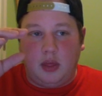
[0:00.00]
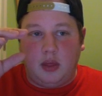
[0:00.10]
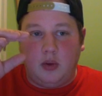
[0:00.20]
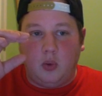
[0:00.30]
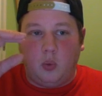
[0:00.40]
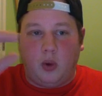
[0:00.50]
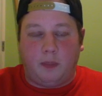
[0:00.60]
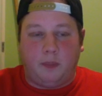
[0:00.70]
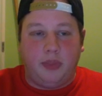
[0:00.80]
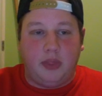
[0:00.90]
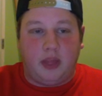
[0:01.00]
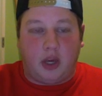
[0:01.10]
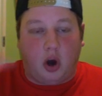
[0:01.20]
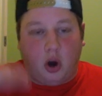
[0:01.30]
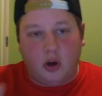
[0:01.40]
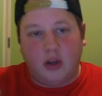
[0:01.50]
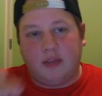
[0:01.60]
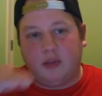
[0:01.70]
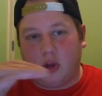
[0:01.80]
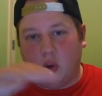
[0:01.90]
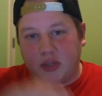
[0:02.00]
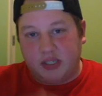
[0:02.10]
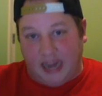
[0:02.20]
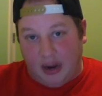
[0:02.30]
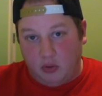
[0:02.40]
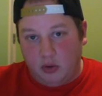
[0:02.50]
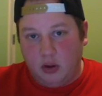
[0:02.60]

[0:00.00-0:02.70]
where the card level goes down,